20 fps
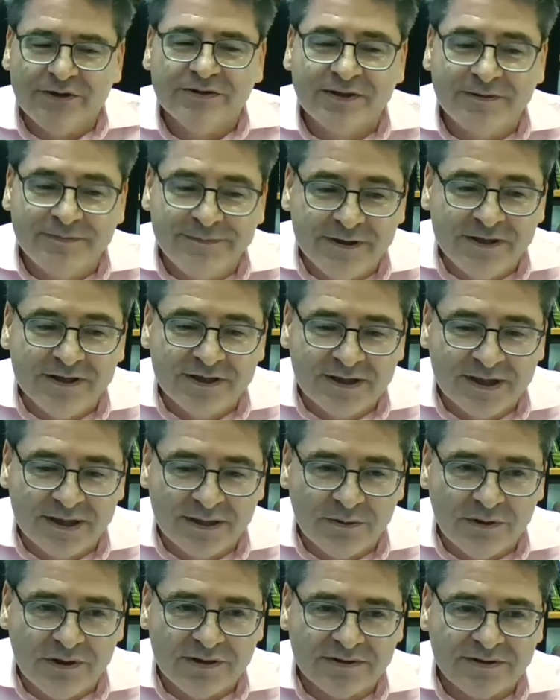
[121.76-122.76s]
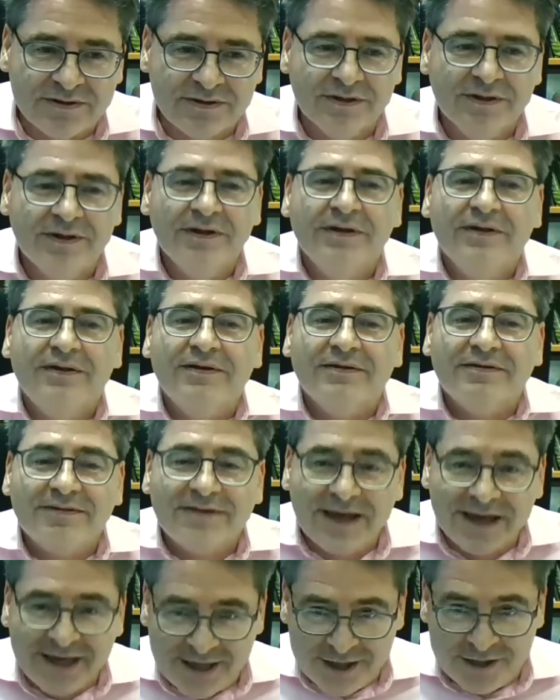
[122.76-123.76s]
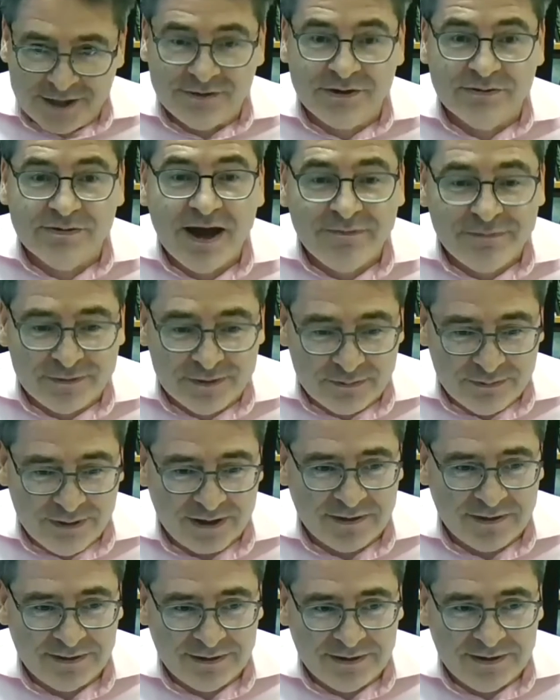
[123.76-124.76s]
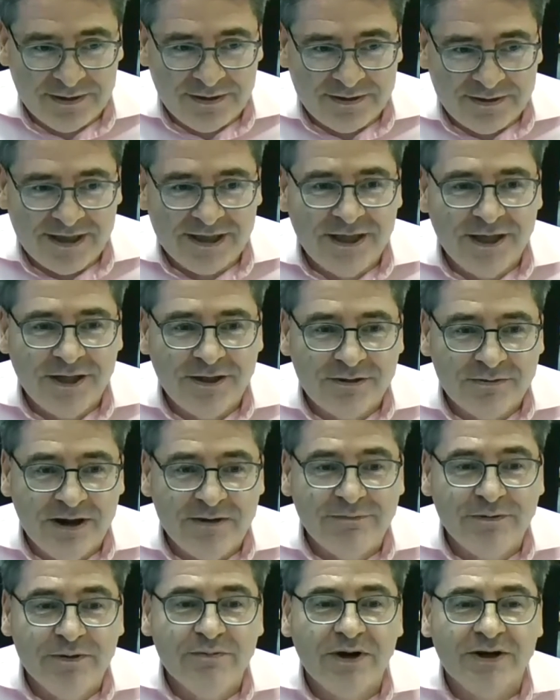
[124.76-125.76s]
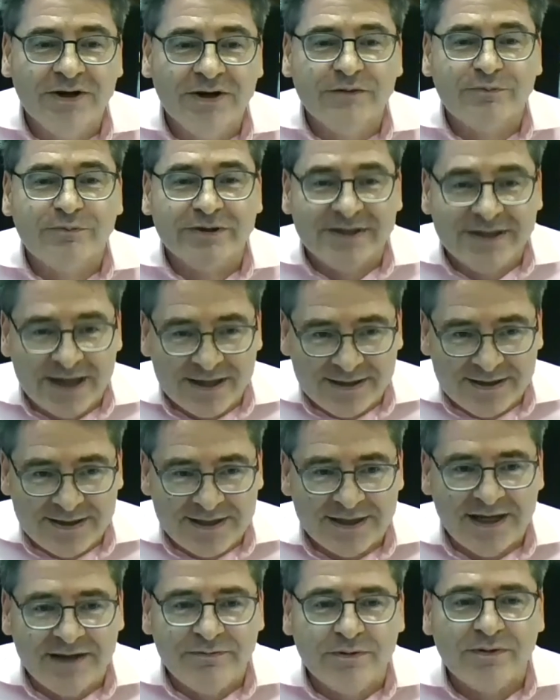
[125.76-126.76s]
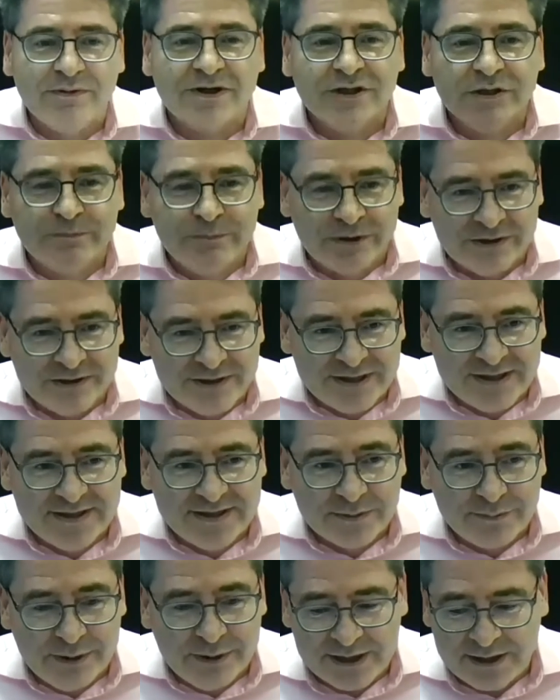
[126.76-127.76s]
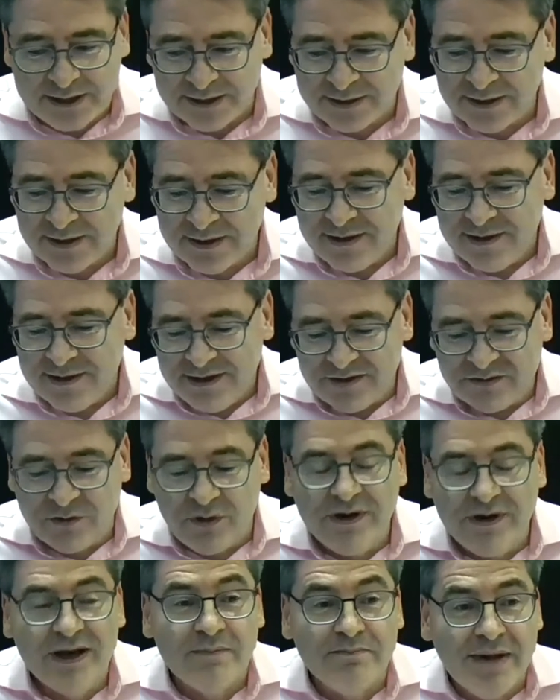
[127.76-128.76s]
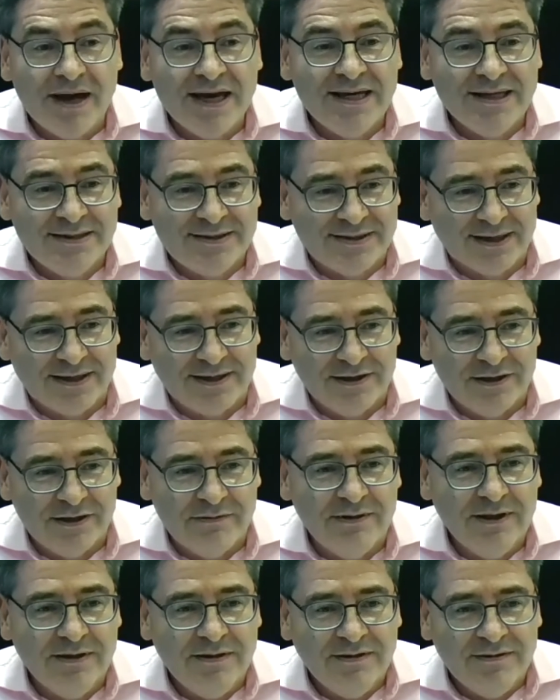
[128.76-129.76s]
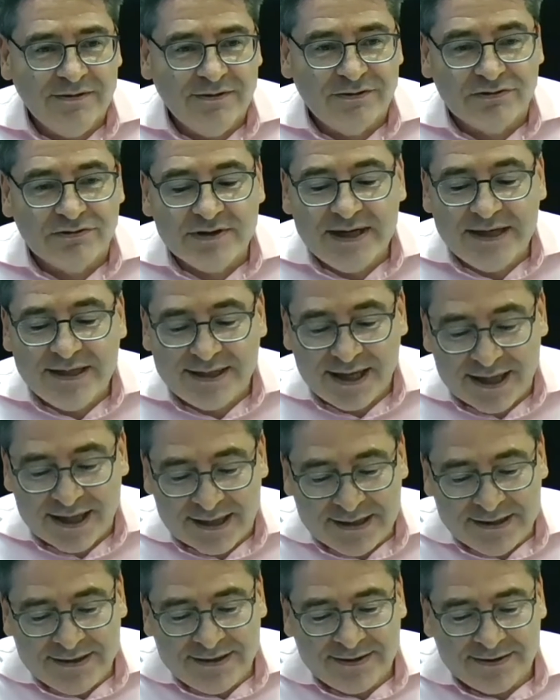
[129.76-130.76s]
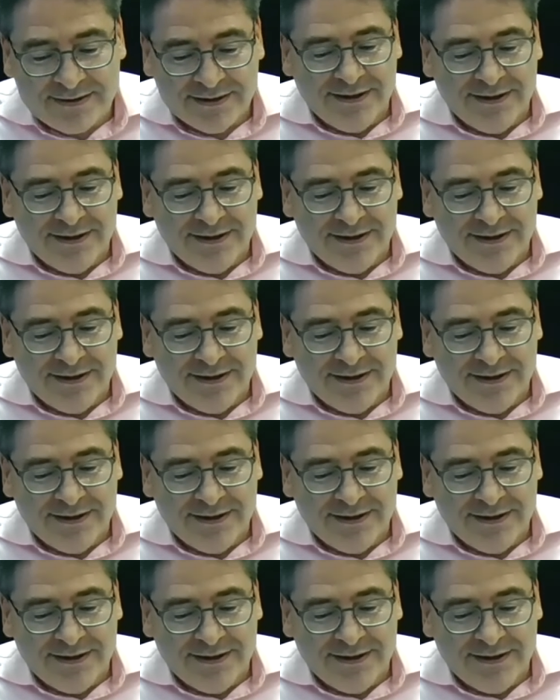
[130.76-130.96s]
the first thing was thank you to everyone. Thank you to everyone who's presented, everyone who's participated. It's quite amazing. You know, 3 days,